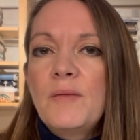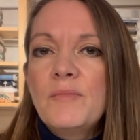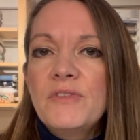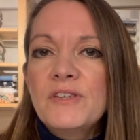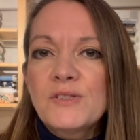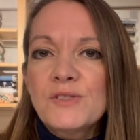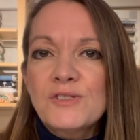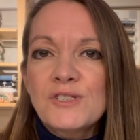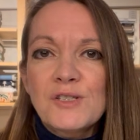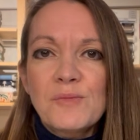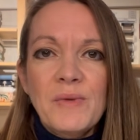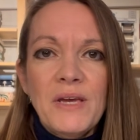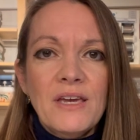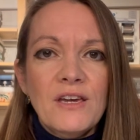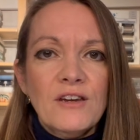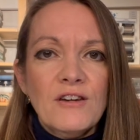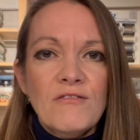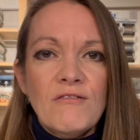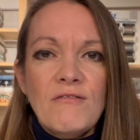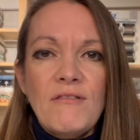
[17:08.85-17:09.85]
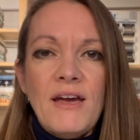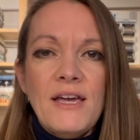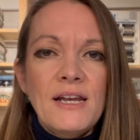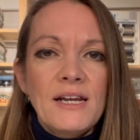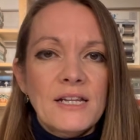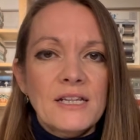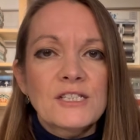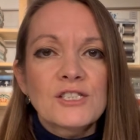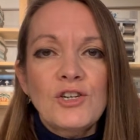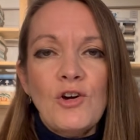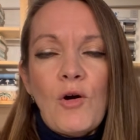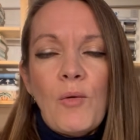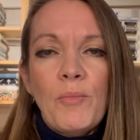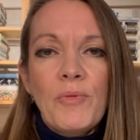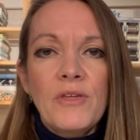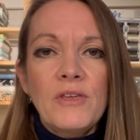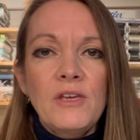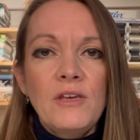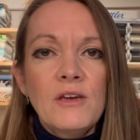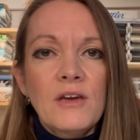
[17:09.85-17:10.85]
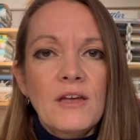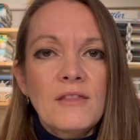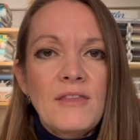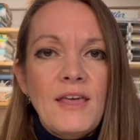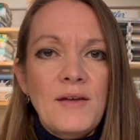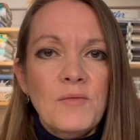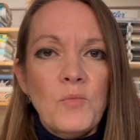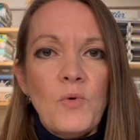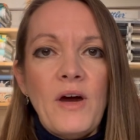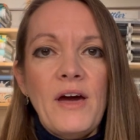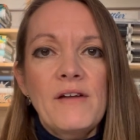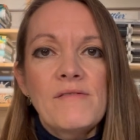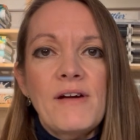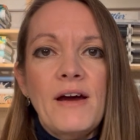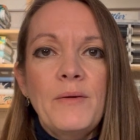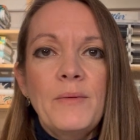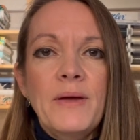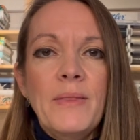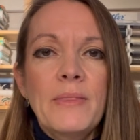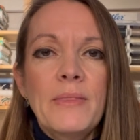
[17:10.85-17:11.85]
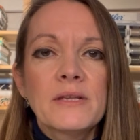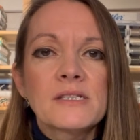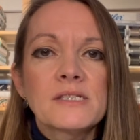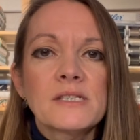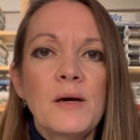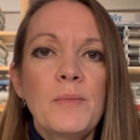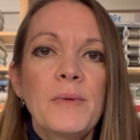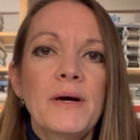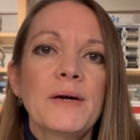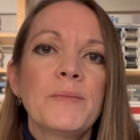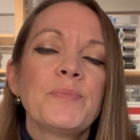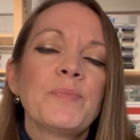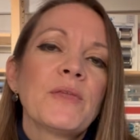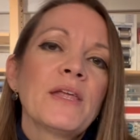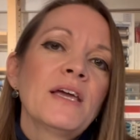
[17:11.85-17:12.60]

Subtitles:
this will just make a great little top that you can then wear out in the summer